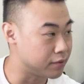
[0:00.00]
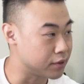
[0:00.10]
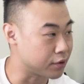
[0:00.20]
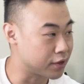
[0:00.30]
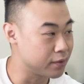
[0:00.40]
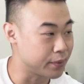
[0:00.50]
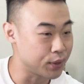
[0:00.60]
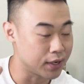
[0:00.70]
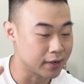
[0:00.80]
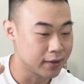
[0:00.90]
we were talking
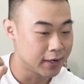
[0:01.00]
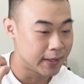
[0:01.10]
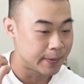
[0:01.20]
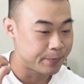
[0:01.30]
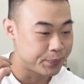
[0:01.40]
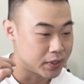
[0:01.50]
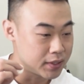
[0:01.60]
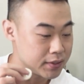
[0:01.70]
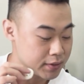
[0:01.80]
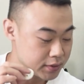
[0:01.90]
about like
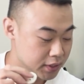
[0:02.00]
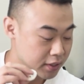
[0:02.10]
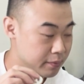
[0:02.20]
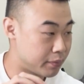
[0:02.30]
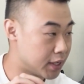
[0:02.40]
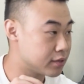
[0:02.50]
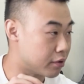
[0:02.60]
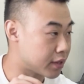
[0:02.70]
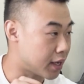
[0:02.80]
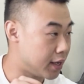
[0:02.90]
chicken breast
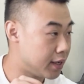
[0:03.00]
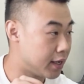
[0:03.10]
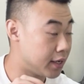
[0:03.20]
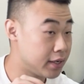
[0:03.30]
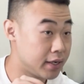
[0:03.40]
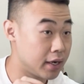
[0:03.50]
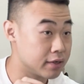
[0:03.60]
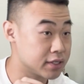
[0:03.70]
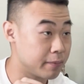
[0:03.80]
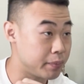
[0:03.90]
or thigh, and then there
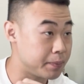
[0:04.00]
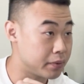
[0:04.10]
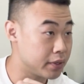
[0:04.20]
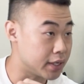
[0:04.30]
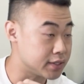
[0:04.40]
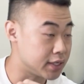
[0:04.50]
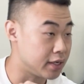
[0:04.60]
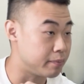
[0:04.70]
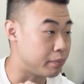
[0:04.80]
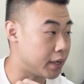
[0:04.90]
are some people that
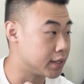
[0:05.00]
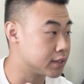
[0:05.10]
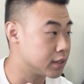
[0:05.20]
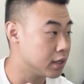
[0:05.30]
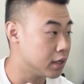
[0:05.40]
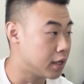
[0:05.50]
say breast,